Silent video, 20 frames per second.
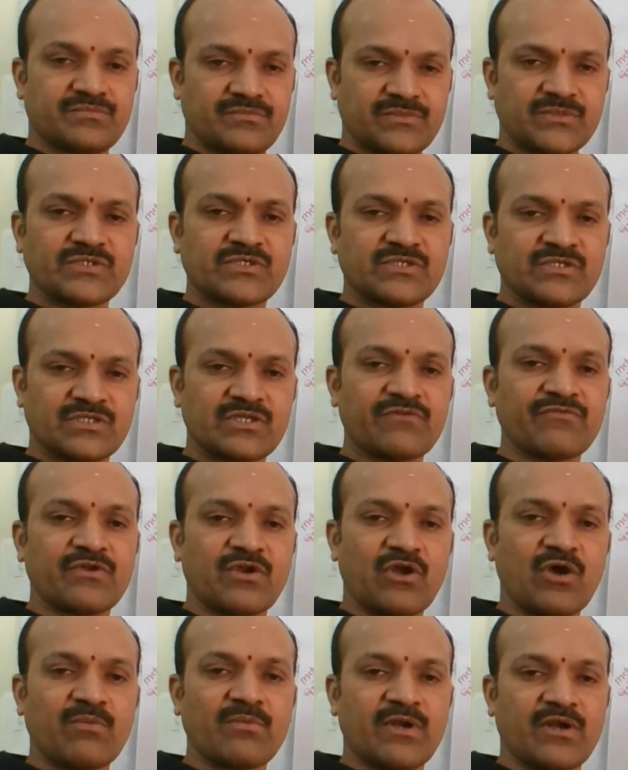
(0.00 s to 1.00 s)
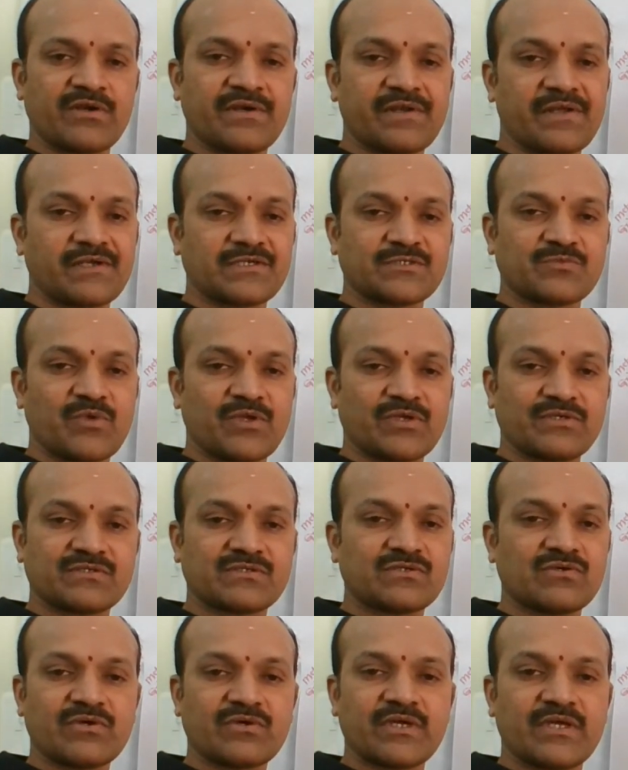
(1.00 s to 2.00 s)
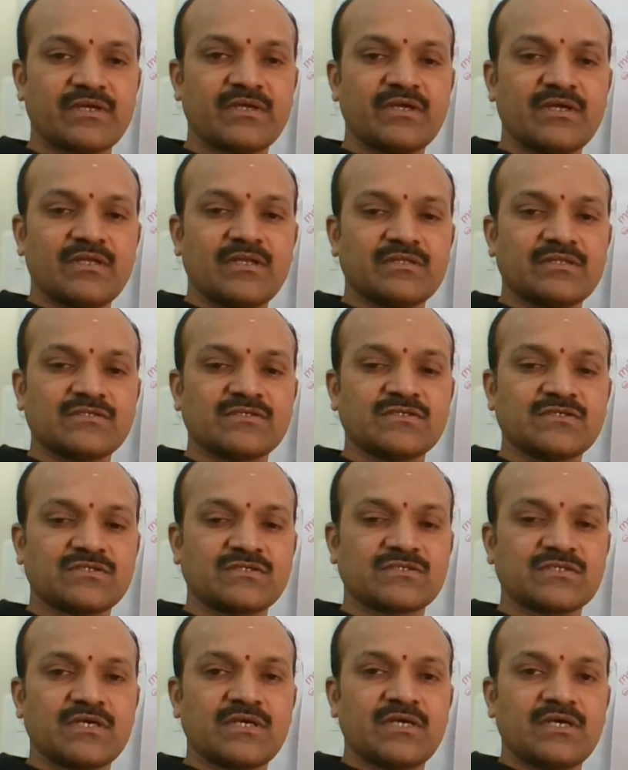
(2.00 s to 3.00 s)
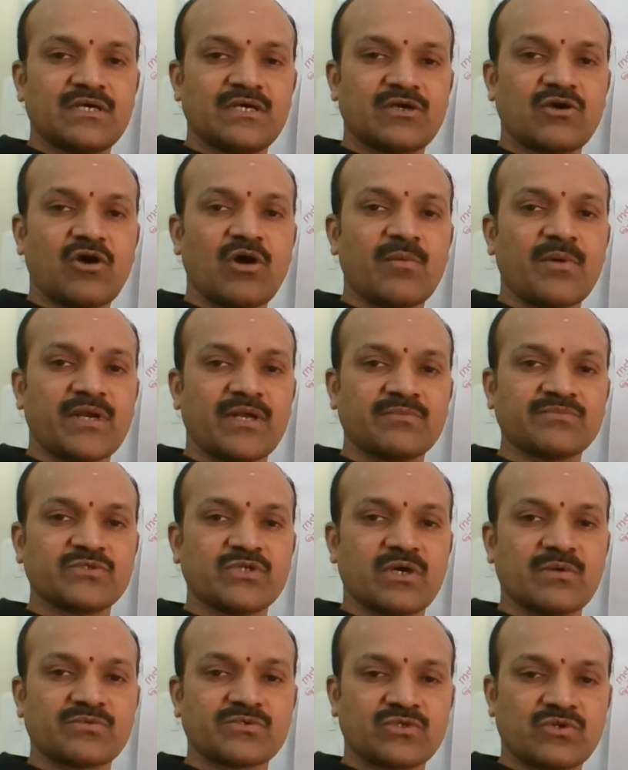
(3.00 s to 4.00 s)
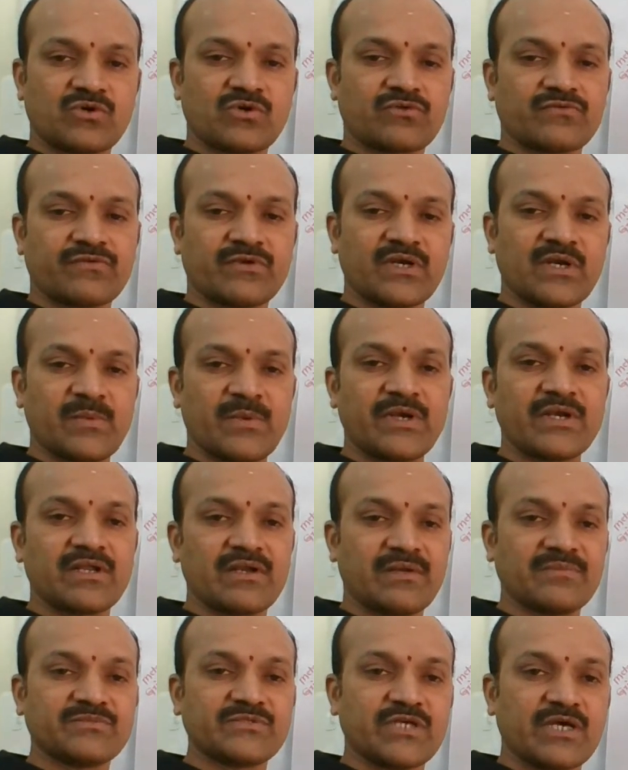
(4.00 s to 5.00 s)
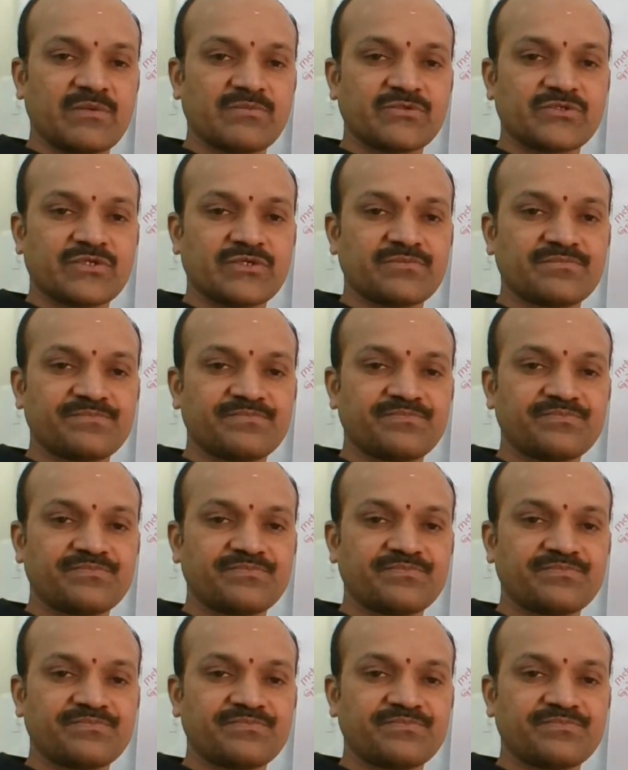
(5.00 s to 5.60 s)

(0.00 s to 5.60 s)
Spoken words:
This is the phenomena takes place. Okay, this is common absorption or fundamental absorption.